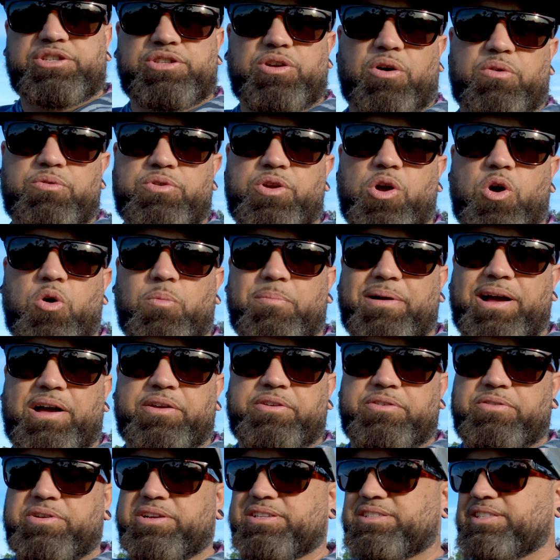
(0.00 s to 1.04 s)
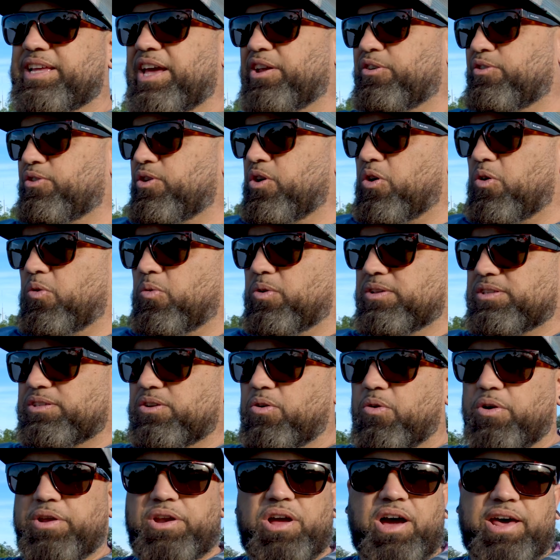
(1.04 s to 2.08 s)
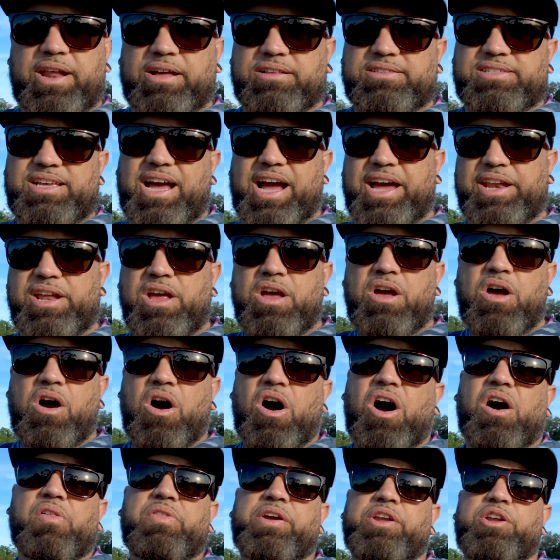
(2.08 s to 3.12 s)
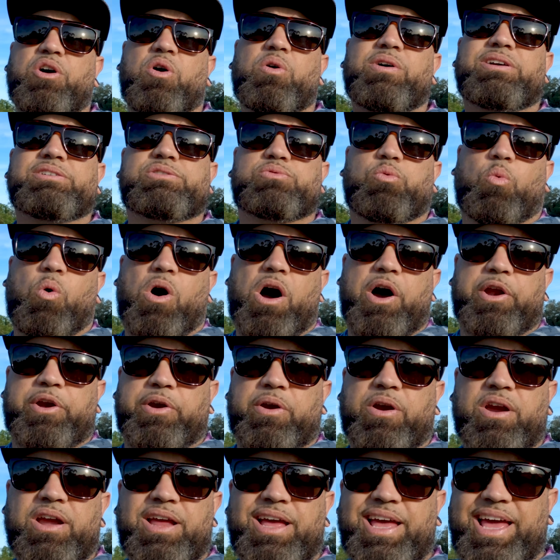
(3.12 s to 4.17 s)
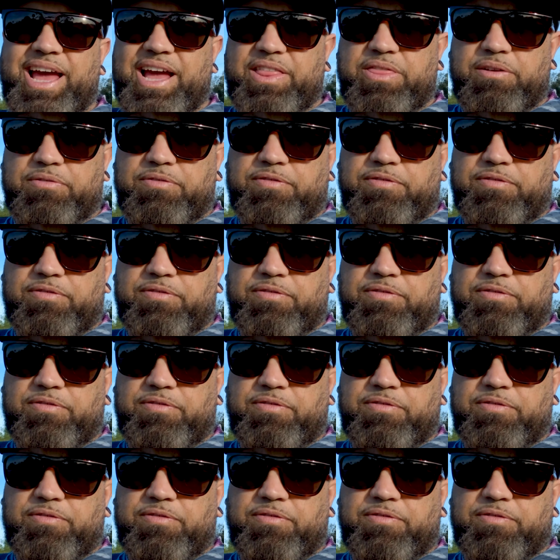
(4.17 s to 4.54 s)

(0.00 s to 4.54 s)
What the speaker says: don't know boundaries. They don't know what's going on outside. All they know is water. water and the